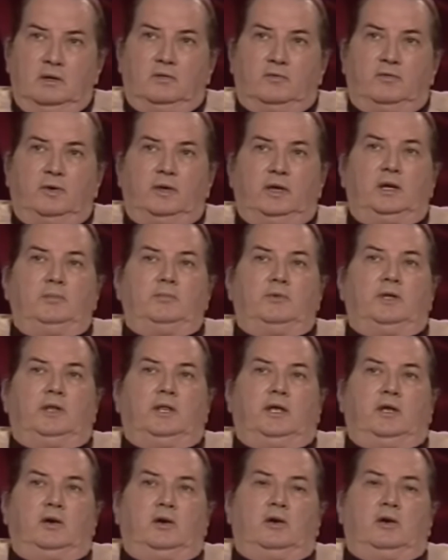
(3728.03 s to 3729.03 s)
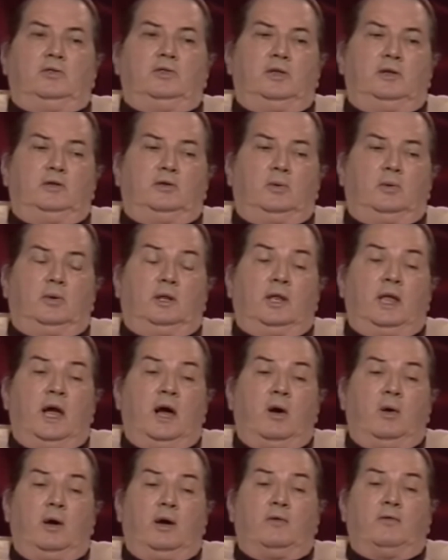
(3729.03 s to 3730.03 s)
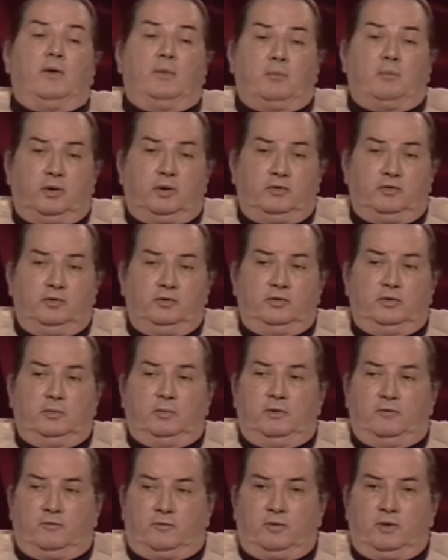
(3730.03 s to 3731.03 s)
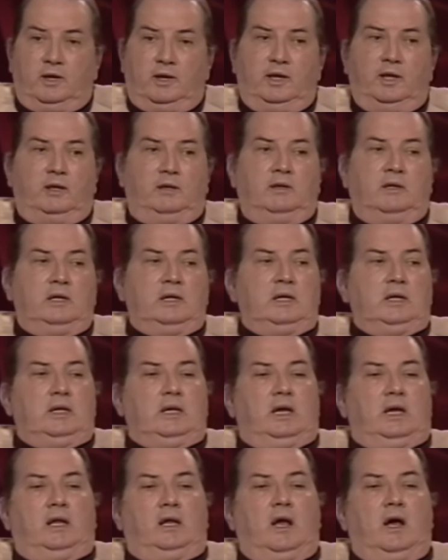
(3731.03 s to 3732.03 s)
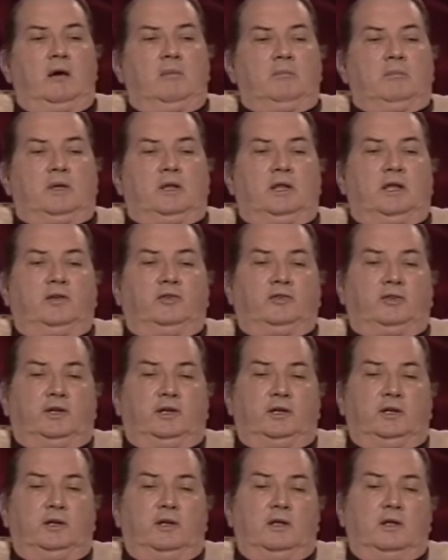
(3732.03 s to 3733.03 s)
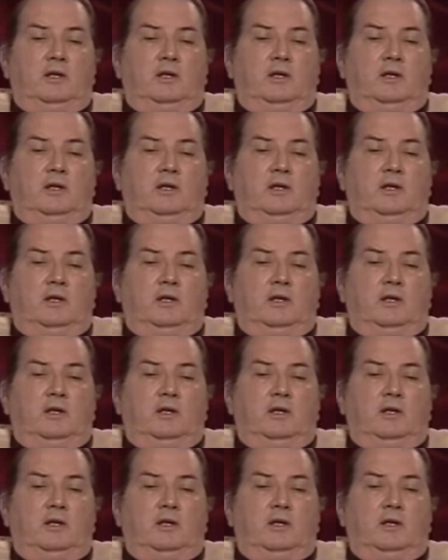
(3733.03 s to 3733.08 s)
freedom to the earth and to allow every person to be free and unmolested.